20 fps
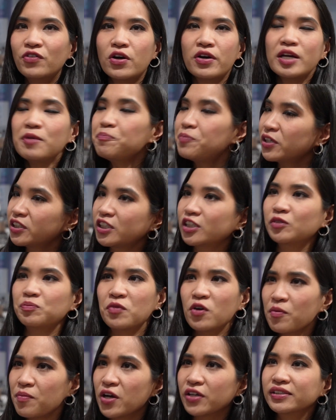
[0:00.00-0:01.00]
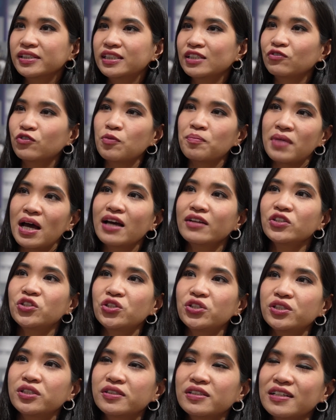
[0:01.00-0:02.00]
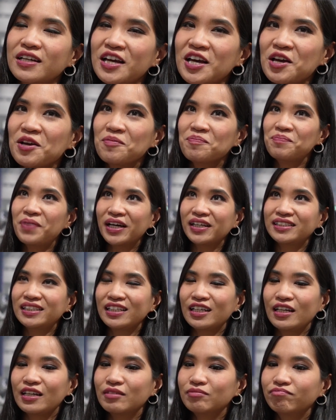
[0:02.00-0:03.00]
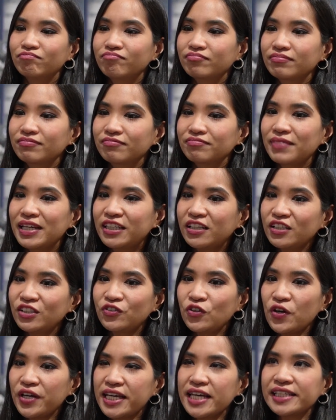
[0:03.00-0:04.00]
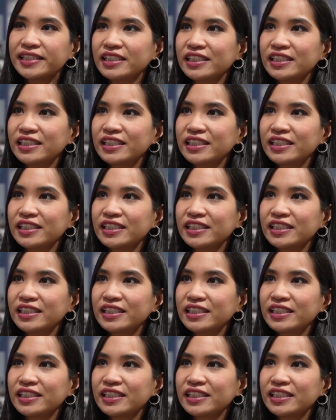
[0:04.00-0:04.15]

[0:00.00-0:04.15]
impact of moments in the match. But because the hit